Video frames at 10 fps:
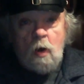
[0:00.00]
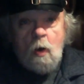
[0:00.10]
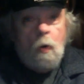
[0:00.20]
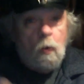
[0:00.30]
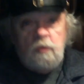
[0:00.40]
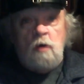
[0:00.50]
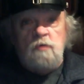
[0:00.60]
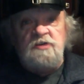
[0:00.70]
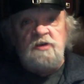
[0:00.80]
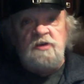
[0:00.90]
or
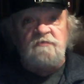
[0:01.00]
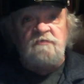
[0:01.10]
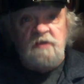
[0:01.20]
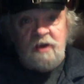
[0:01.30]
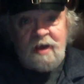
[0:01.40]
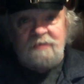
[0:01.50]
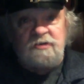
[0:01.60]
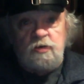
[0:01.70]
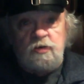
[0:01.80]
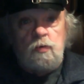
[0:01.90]
knows enough not
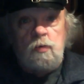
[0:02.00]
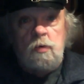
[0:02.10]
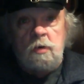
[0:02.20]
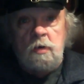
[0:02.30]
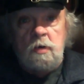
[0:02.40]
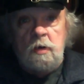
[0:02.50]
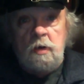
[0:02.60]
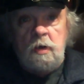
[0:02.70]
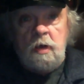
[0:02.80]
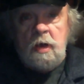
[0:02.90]
to,
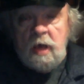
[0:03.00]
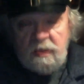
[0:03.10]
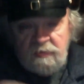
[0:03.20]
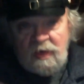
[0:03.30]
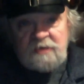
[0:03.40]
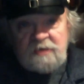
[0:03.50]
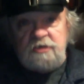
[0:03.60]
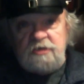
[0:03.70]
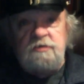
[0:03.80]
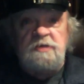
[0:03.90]
that
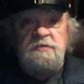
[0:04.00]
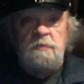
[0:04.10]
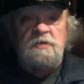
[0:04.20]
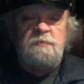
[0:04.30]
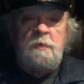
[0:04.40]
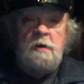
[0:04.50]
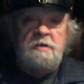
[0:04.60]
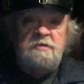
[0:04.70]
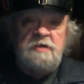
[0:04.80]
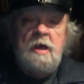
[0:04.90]
should be some
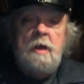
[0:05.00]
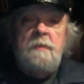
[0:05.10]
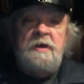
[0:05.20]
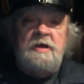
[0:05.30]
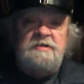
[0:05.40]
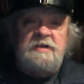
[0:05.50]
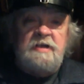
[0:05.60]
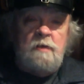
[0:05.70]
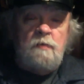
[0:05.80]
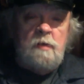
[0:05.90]
experience. Because
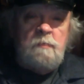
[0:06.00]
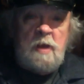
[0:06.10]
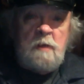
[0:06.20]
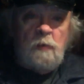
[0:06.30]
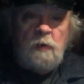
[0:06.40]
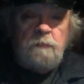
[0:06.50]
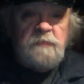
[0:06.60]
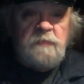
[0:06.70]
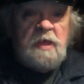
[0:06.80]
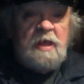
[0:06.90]
again, remember,
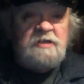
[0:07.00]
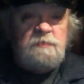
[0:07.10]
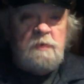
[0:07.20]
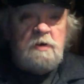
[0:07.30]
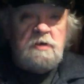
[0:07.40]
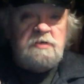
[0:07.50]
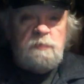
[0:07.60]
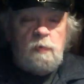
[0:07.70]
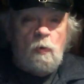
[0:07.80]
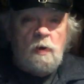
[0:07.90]
experience
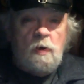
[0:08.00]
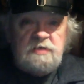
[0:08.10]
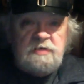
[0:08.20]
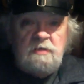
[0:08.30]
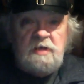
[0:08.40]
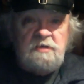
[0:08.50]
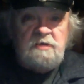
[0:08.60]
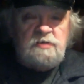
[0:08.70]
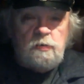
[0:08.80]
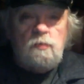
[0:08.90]
points lead
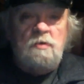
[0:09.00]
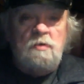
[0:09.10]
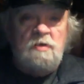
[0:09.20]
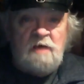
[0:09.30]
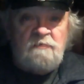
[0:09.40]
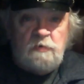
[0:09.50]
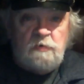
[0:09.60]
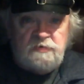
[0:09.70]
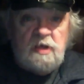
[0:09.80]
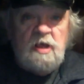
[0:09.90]
to
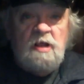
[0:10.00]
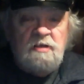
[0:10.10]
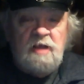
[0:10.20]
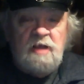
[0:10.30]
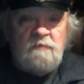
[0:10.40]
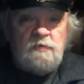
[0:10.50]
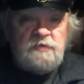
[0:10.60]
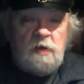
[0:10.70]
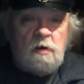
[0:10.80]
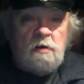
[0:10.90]
levels. Levels
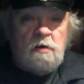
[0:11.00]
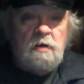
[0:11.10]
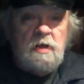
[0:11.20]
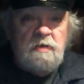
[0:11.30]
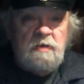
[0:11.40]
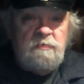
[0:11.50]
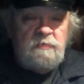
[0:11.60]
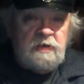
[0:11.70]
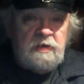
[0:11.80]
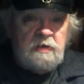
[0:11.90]
are
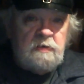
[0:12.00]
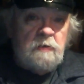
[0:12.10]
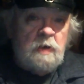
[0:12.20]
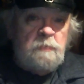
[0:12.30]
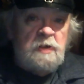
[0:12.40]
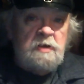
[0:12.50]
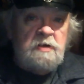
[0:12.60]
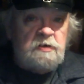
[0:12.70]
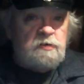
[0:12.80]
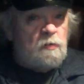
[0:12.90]
the
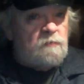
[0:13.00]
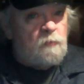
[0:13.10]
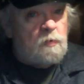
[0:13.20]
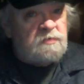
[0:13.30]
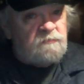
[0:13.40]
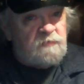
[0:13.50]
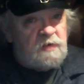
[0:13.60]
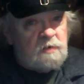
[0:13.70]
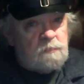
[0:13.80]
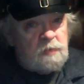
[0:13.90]
ability to avoid the
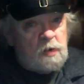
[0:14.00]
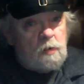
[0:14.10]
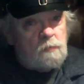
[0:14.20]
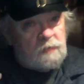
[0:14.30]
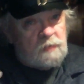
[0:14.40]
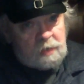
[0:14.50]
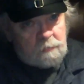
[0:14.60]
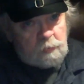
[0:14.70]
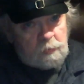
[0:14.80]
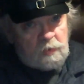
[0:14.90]
fatal blow, the
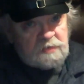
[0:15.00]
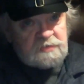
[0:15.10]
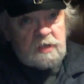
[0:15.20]
hit points,